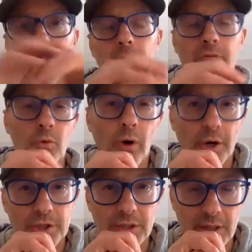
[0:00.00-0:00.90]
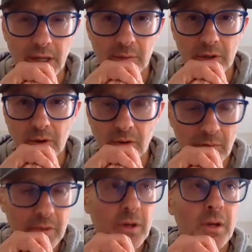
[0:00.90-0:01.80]
if you're watching the game at home.
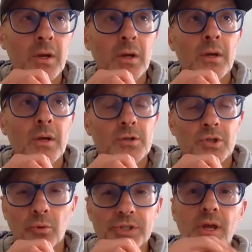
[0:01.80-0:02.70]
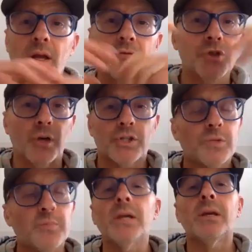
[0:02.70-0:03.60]
So instead of just
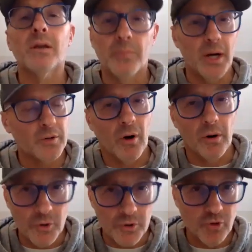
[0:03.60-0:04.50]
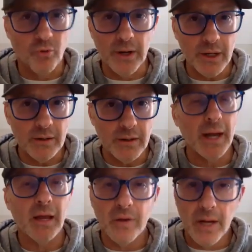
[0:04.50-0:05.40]
speaking about Carlos Correa,
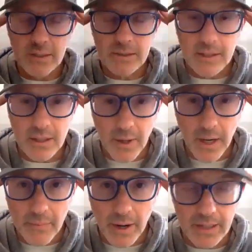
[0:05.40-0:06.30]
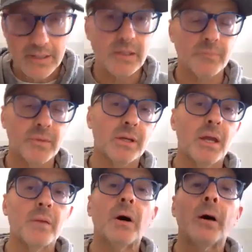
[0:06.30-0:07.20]
I have an idea in my mind. Something
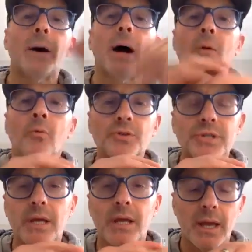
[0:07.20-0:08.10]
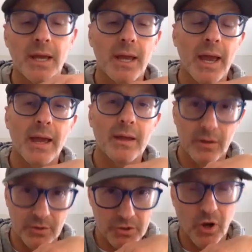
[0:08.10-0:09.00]
came up. I will say, hey,
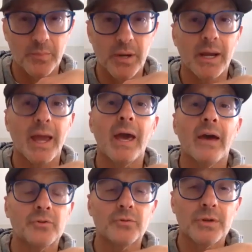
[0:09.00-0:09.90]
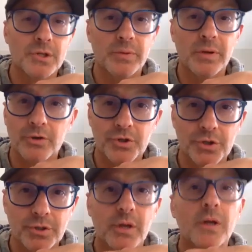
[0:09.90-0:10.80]
talk back after this
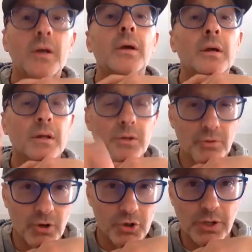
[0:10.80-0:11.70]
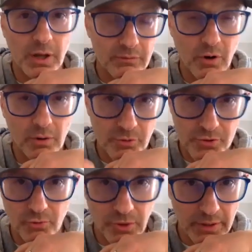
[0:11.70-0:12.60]
pitch. Can you get a shot of Carlos
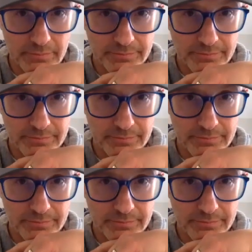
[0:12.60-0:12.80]
Correa?